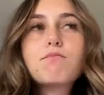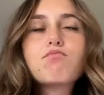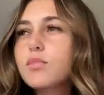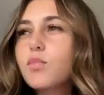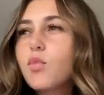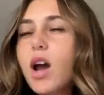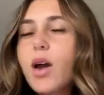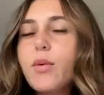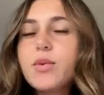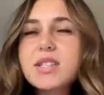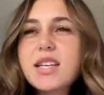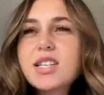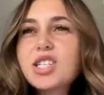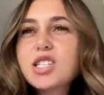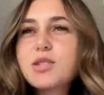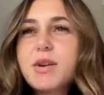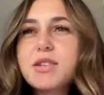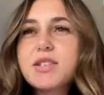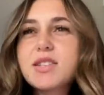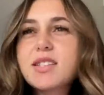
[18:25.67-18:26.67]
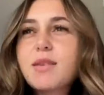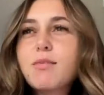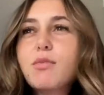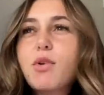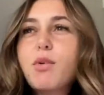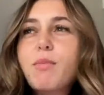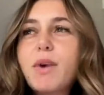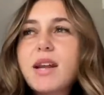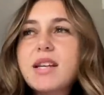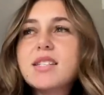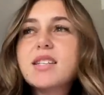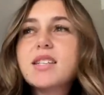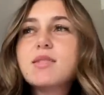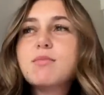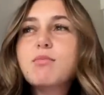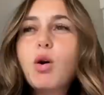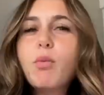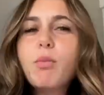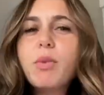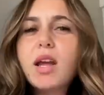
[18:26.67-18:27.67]
why was I just about to say momentous
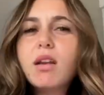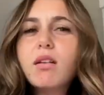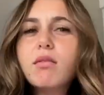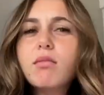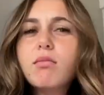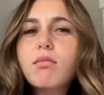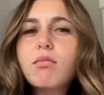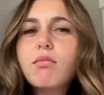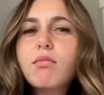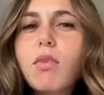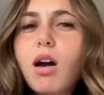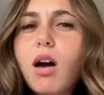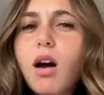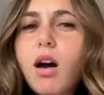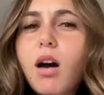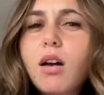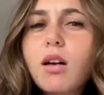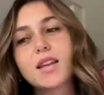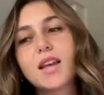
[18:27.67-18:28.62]
moment huh?